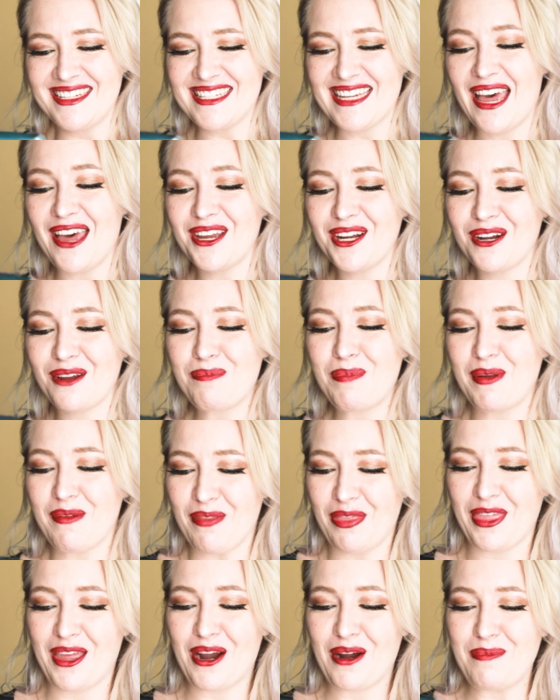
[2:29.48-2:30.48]
Tell your
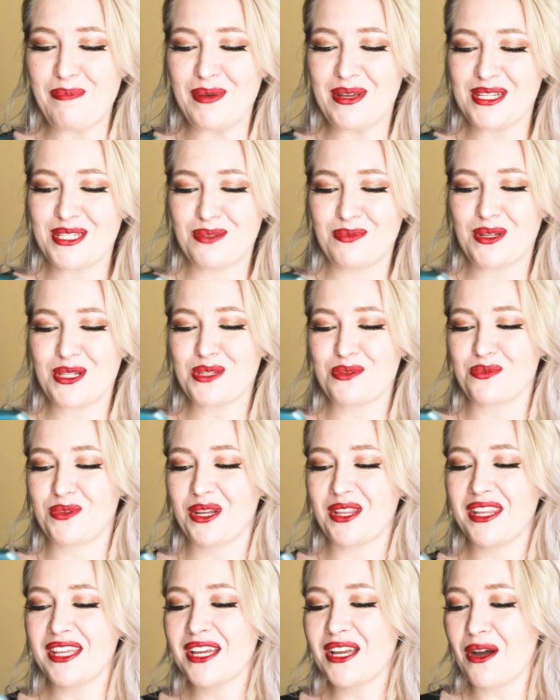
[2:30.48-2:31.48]
therapist what's
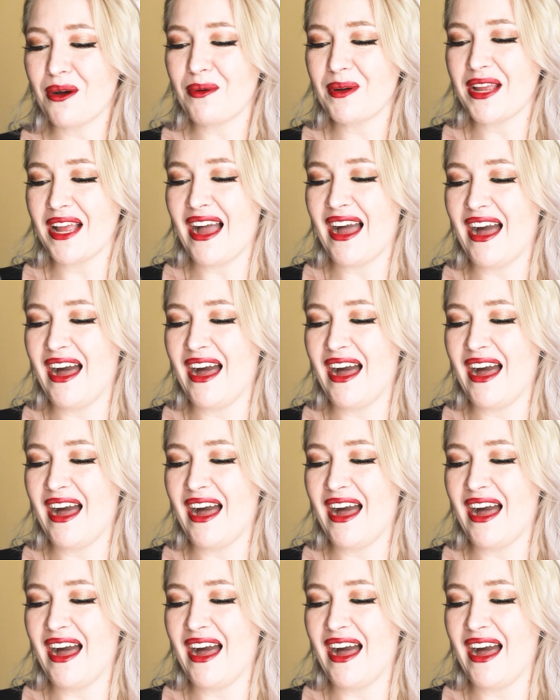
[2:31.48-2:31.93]
really going